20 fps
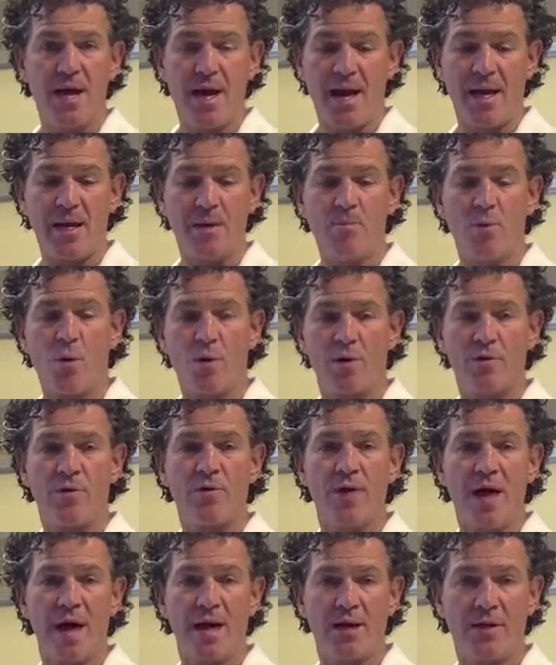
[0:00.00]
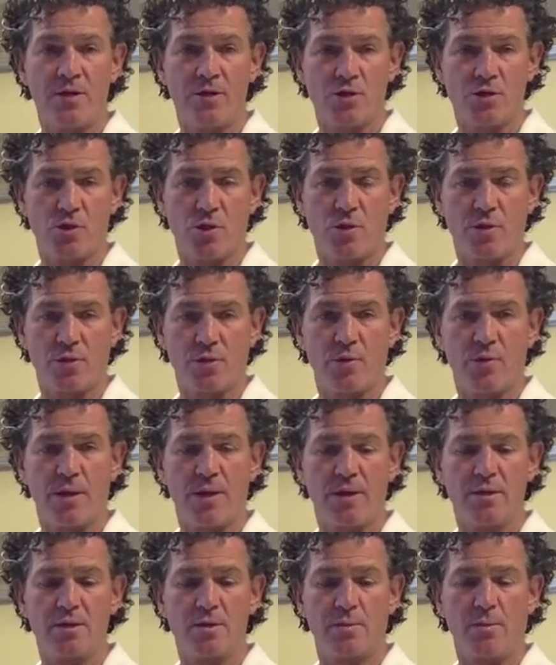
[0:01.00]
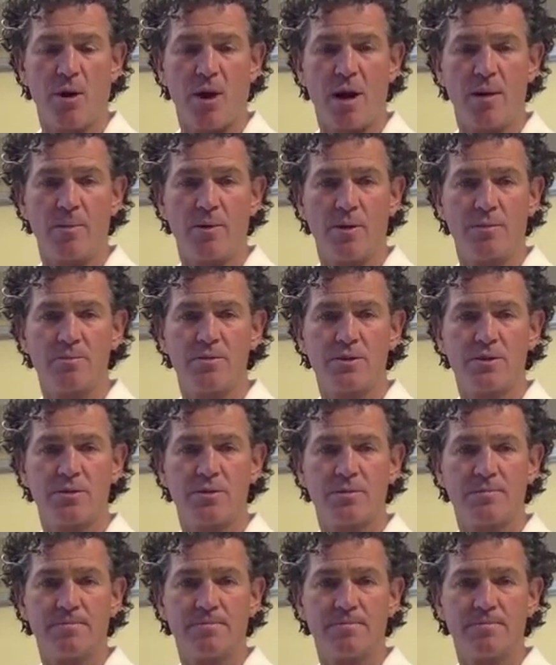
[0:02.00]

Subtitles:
Any more than that and you start to run into problems.